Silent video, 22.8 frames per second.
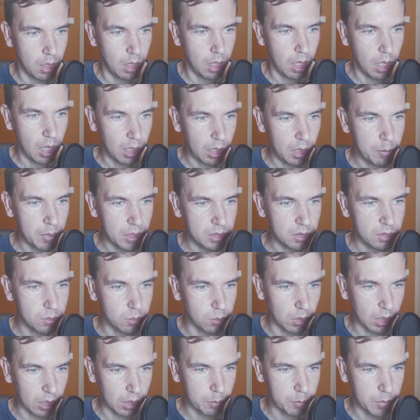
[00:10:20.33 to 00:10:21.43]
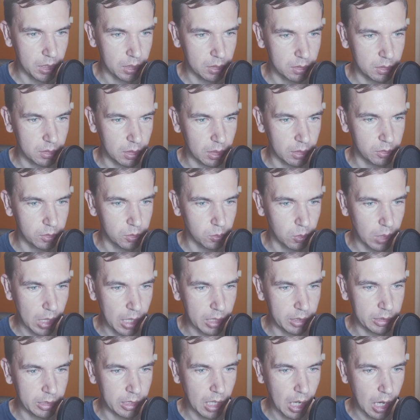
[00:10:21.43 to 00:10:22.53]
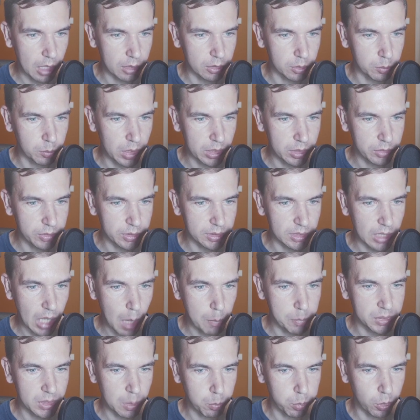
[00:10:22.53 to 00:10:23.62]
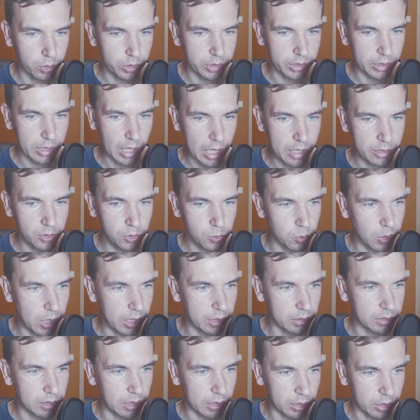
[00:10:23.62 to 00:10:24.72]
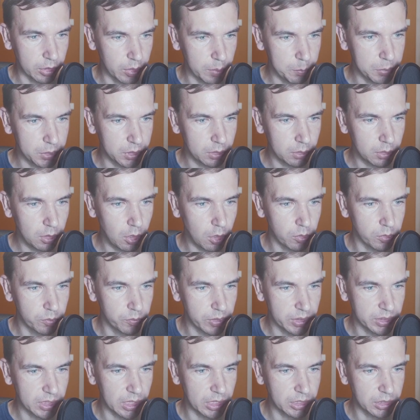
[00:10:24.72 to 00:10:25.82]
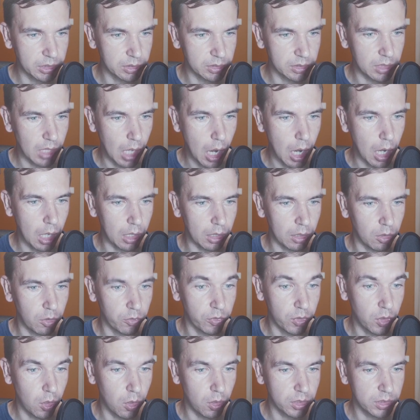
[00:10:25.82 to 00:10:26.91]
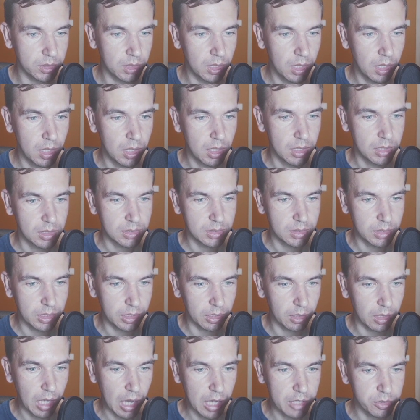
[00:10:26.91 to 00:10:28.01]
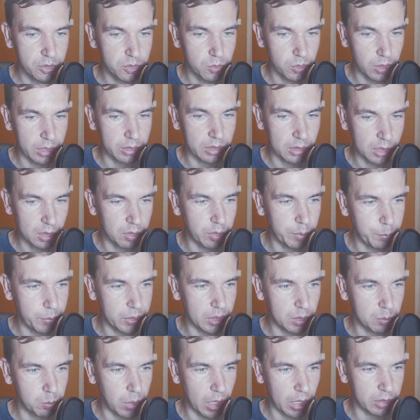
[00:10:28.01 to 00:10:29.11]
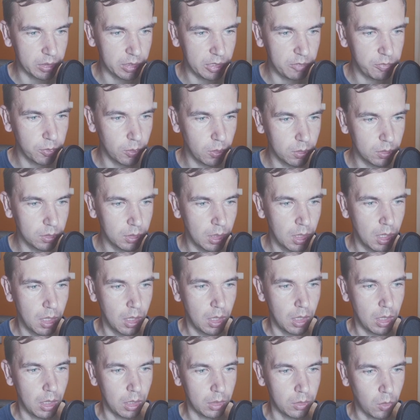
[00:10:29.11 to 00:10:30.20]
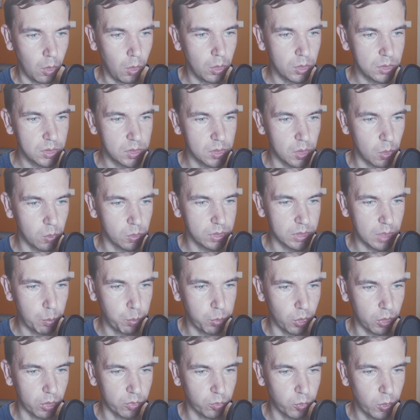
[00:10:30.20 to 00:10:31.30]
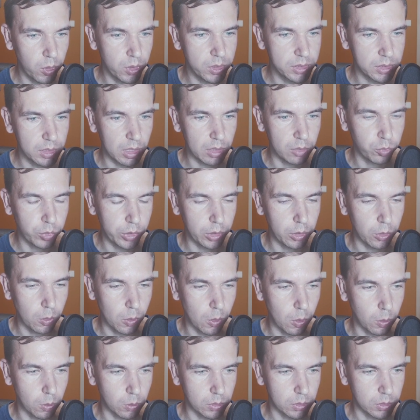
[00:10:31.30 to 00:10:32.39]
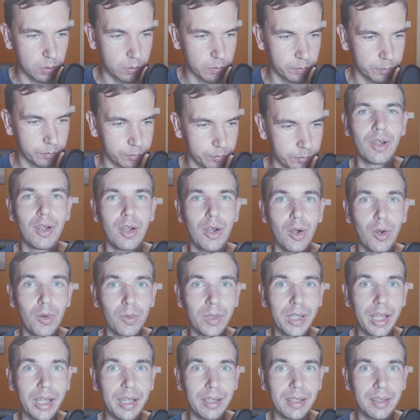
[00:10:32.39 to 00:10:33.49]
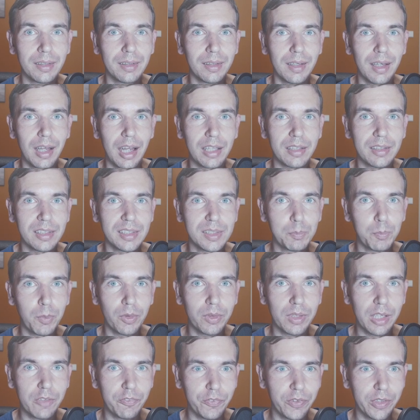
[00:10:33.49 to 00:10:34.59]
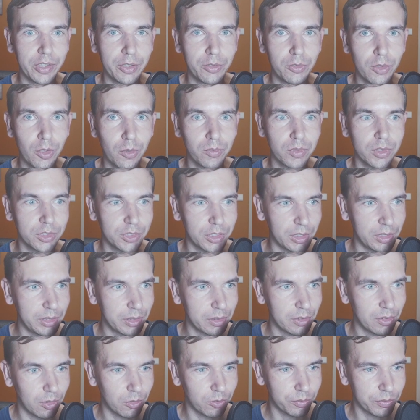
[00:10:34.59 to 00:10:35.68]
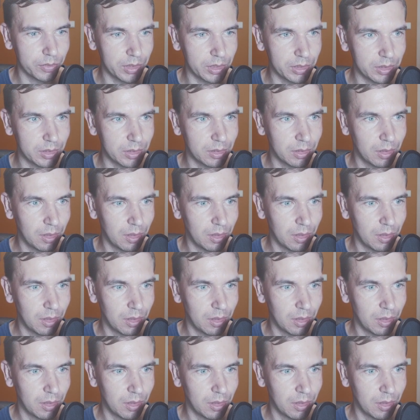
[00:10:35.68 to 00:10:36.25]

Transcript: Element to element and to any other metrics app supporting end-to-end encryption, conversations are, of course, still end-to-end encrypted by default and also support voice and video calls. Okay, at this point I think you know the gist of this